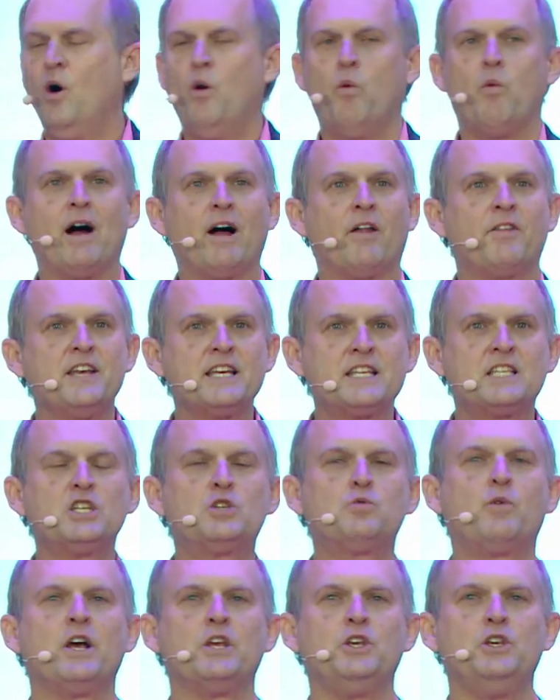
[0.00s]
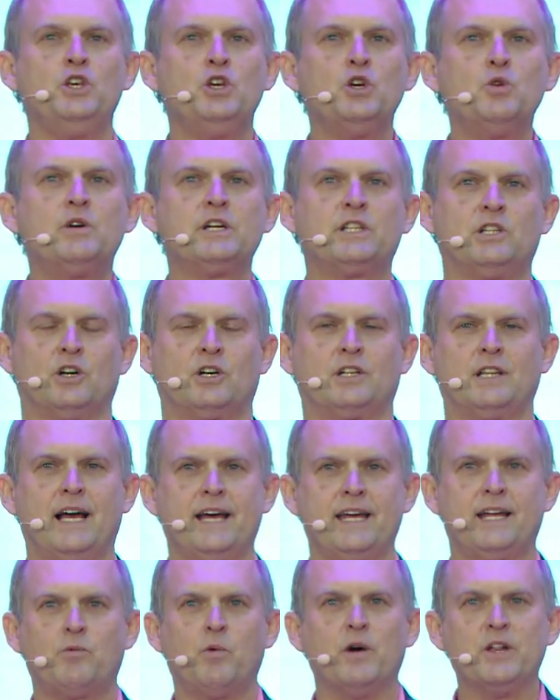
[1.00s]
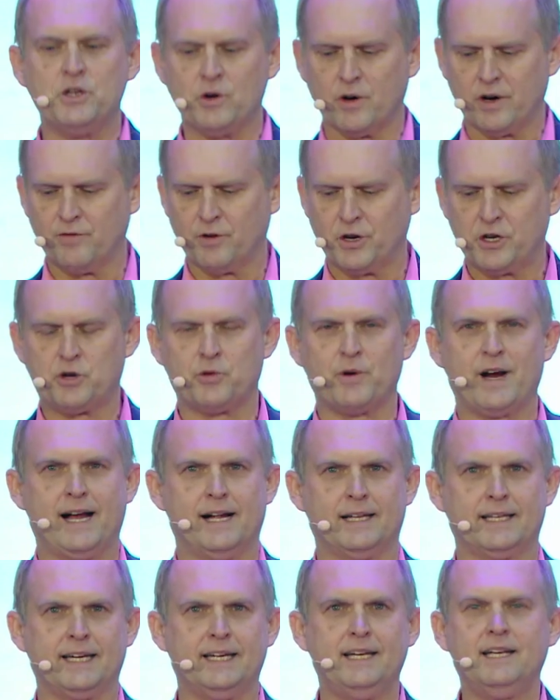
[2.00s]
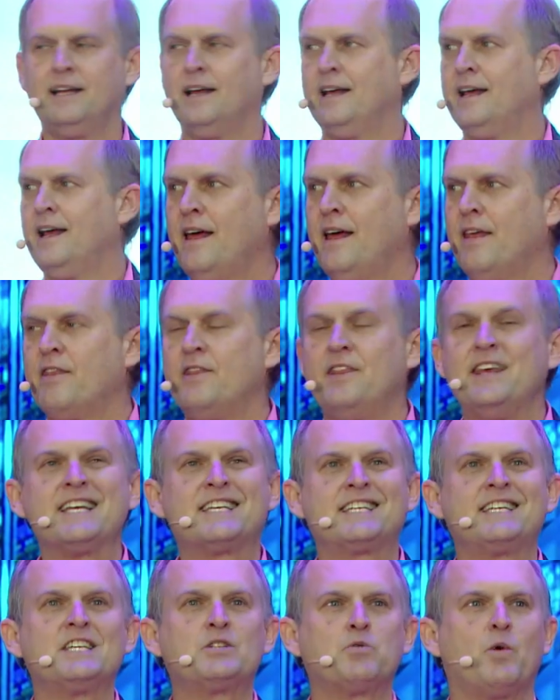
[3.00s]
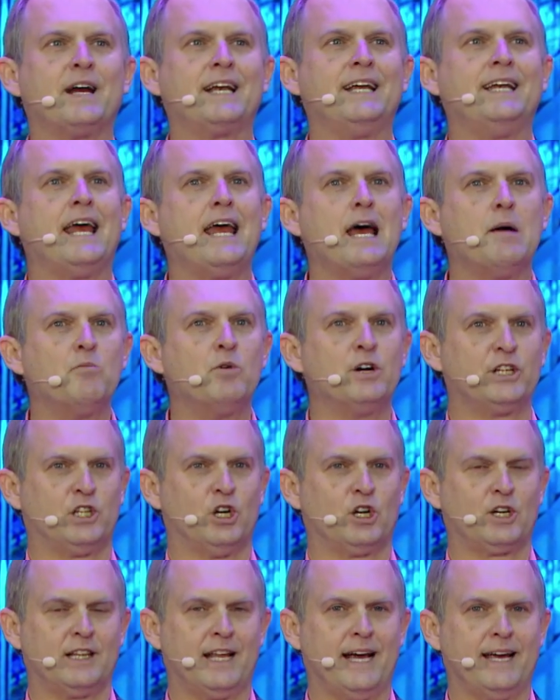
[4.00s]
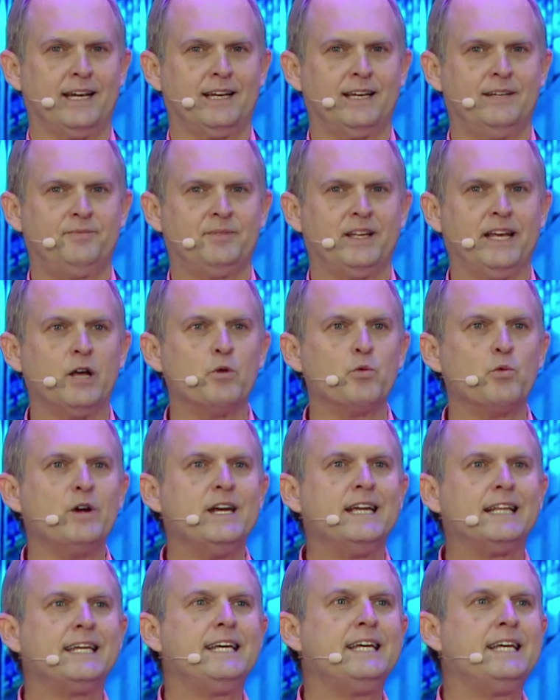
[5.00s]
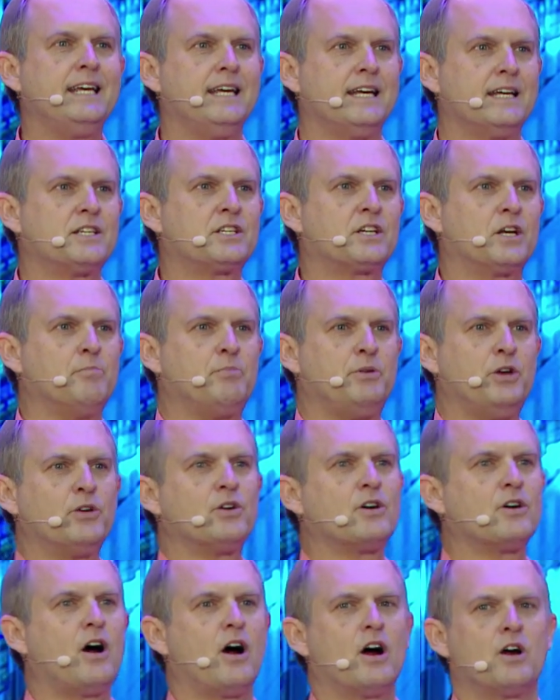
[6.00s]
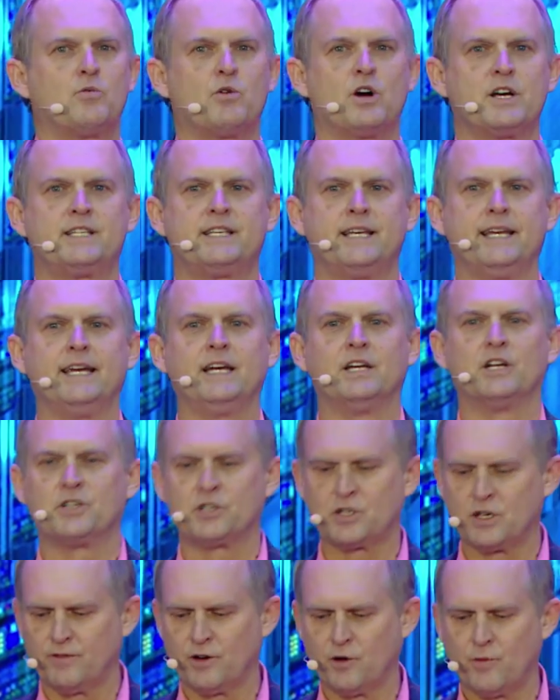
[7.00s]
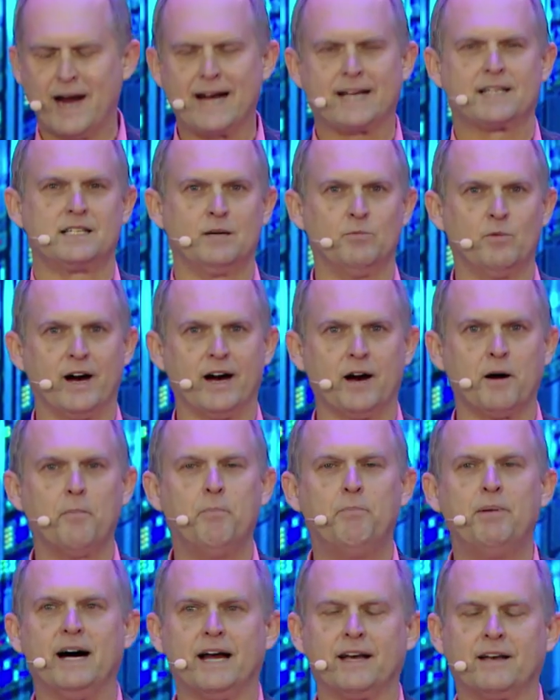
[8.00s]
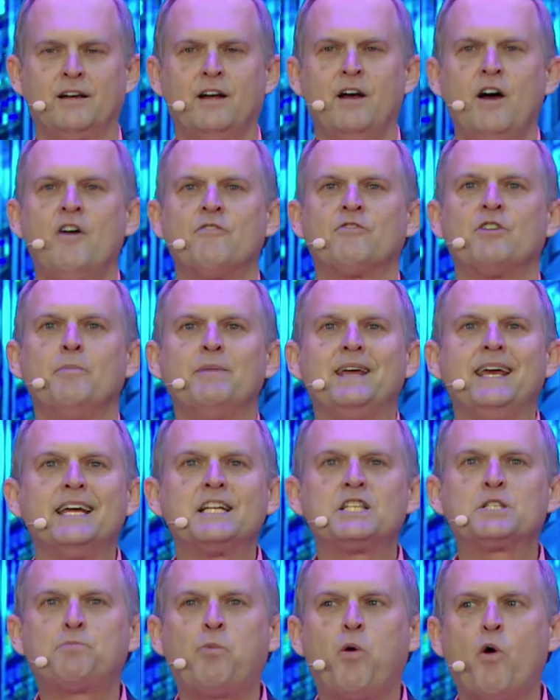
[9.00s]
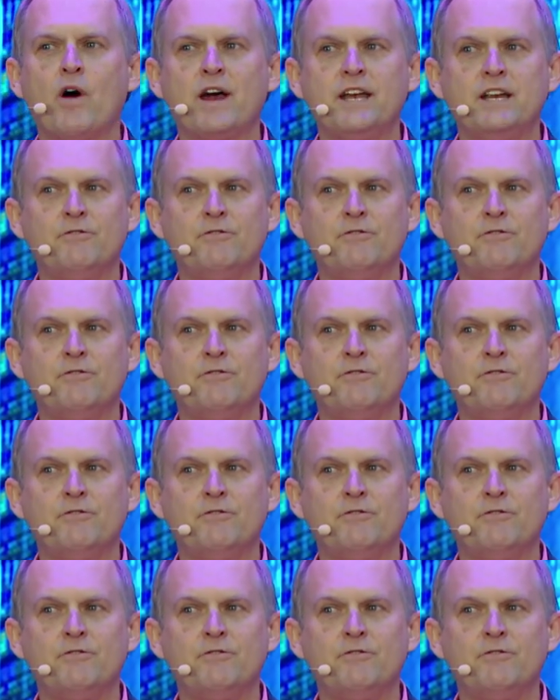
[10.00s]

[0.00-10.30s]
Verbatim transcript: while this is what you would look like when you're in virtual reality, this is what an M would look like. It really is computer hardware sitting in a server rack somewhere. But from its point